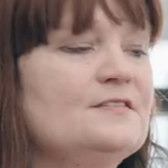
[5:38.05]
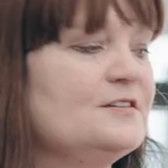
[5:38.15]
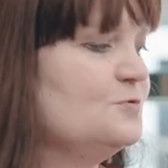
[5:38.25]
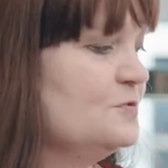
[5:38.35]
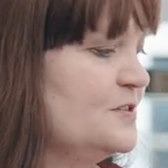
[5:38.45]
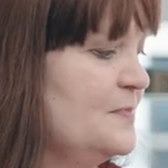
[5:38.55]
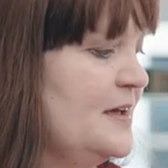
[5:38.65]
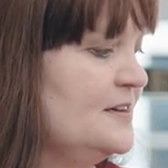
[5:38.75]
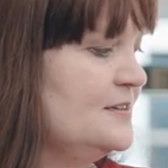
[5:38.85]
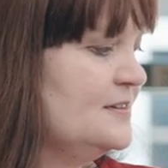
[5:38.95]
This was
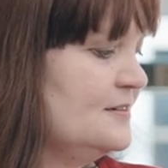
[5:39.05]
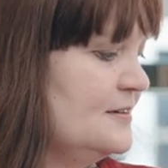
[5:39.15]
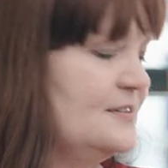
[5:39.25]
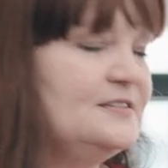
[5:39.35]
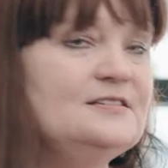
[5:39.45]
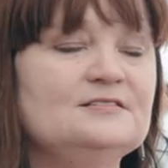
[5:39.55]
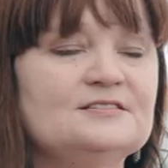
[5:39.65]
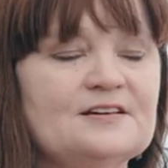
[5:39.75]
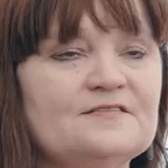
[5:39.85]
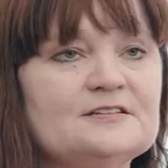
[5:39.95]
made in the
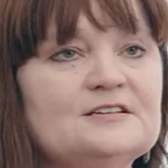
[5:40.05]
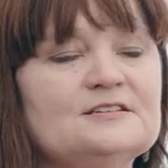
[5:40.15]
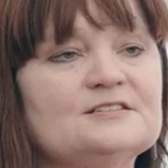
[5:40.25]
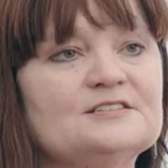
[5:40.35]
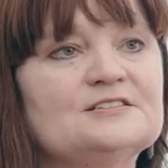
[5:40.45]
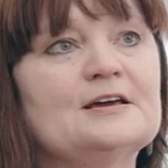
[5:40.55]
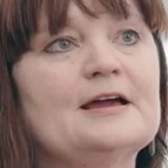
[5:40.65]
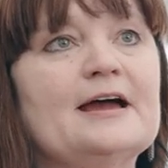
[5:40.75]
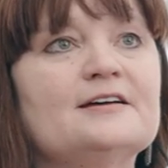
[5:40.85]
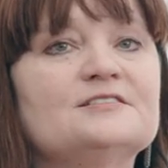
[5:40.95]
1970s
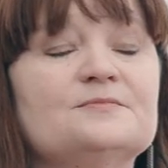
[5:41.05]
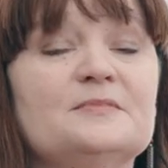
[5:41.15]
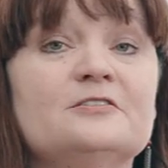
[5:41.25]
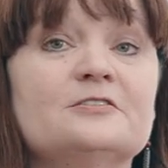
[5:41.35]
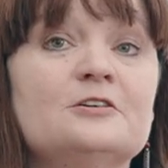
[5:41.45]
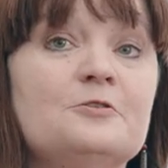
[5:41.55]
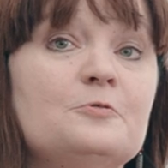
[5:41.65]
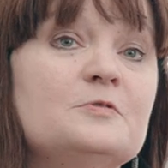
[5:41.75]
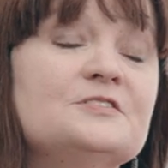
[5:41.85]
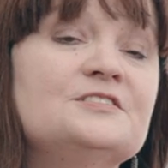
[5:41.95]
as
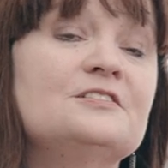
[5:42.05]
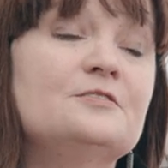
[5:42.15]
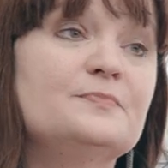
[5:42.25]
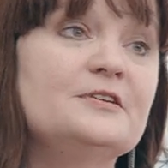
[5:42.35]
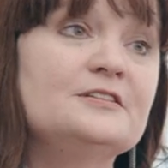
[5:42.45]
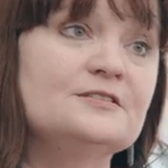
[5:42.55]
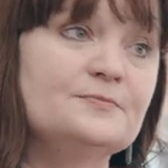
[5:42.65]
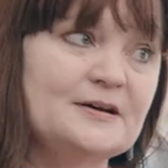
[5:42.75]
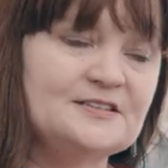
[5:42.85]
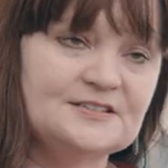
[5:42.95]
America was celebrating the
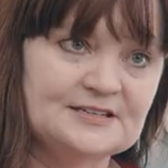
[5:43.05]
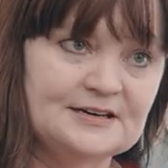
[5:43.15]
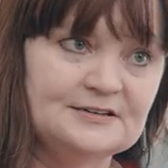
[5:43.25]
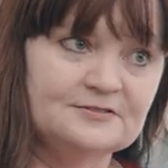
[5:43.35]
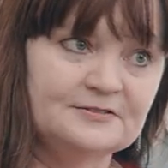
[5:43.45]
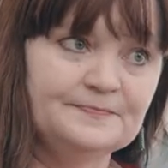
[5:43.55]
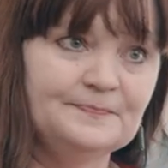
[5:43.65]
bicentennial,